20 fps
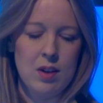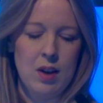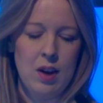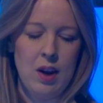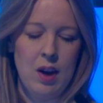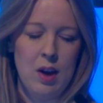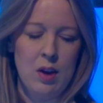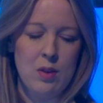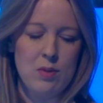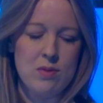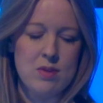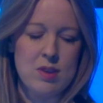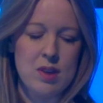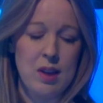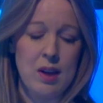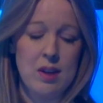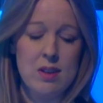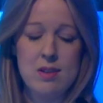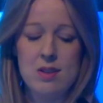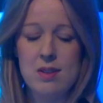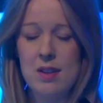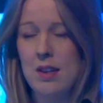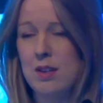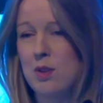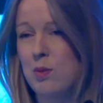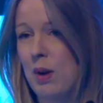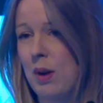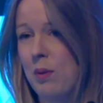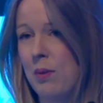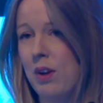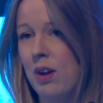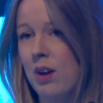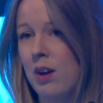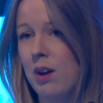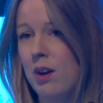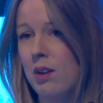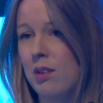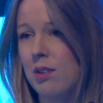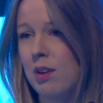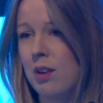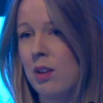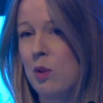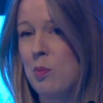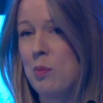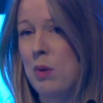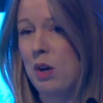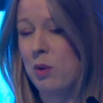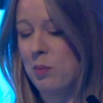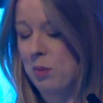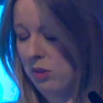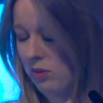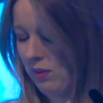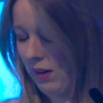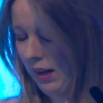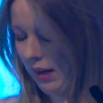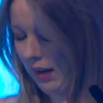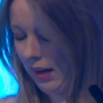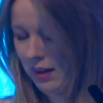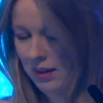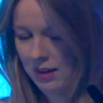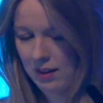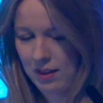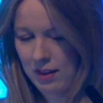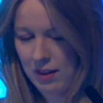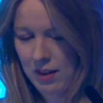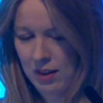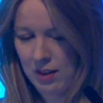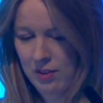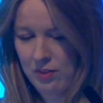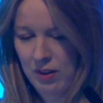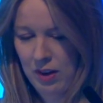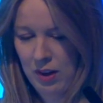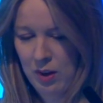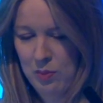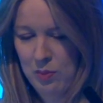So that's where we are at the moment, really. I've